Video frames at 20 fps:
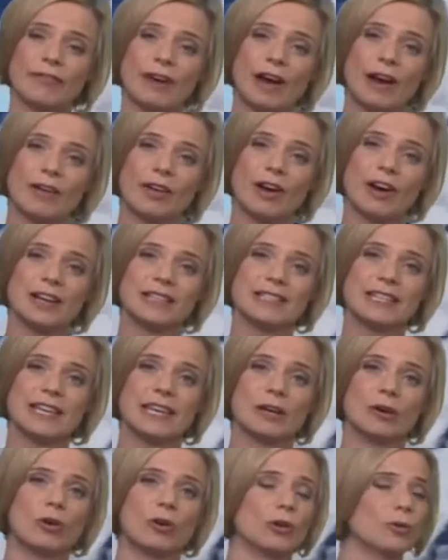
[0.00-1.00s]
Fahrenheit
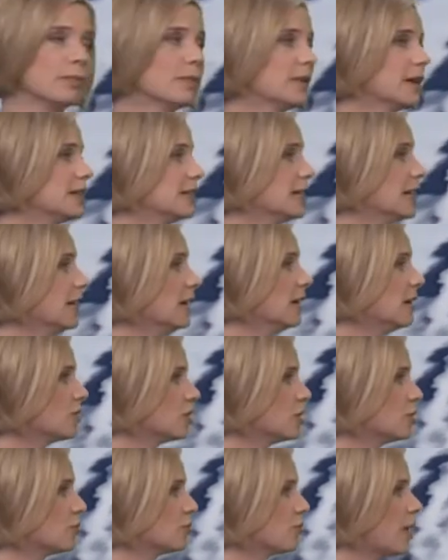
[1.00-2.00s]
here on Monday.
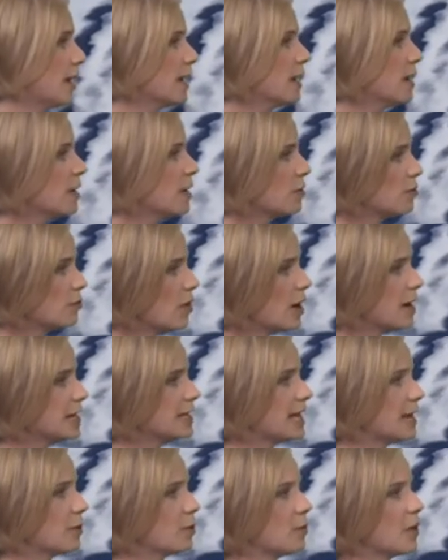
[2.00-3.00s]
Largely dry
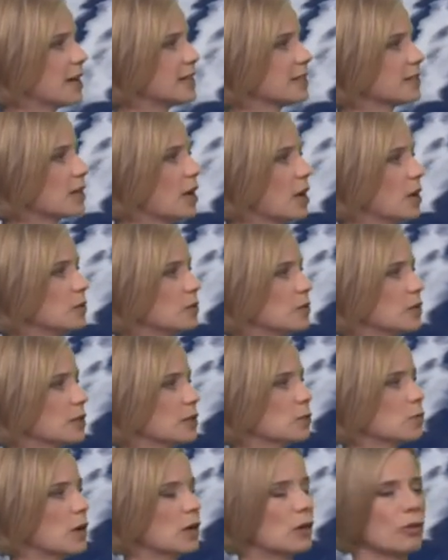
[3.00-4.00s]
right down the west coast
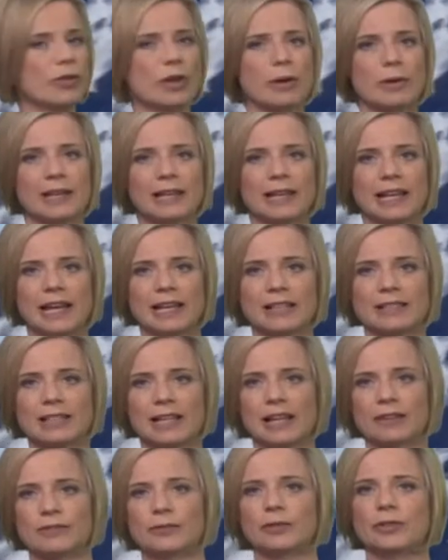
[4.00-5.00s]
as well, although inland
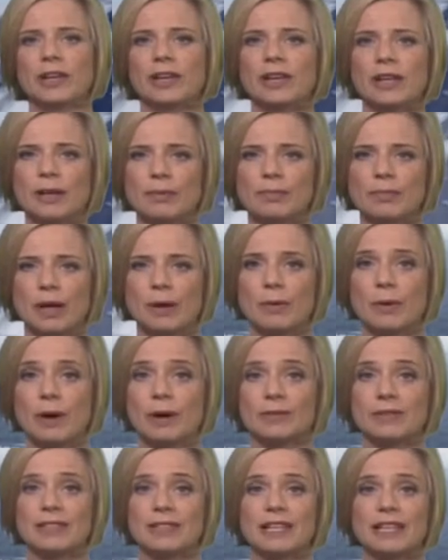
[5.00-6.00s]
California may
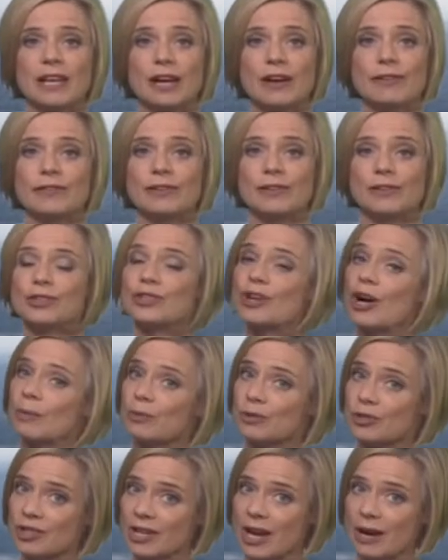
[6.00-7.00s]
well see a few
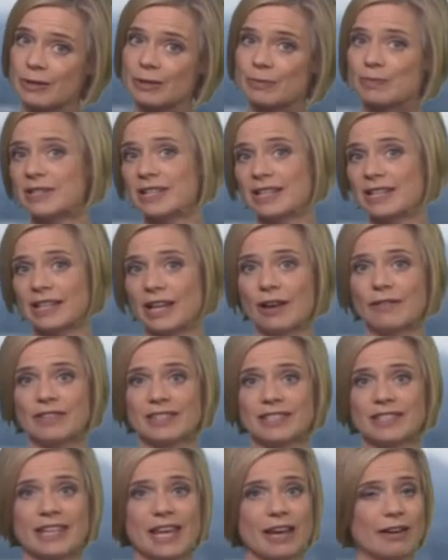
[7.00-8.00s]
sharp showers, particularly over
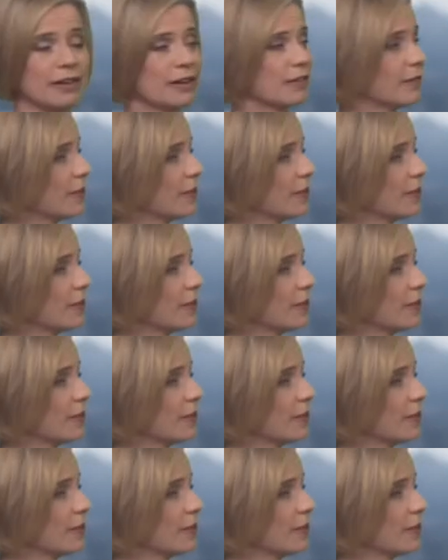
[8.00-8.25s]
the Sierra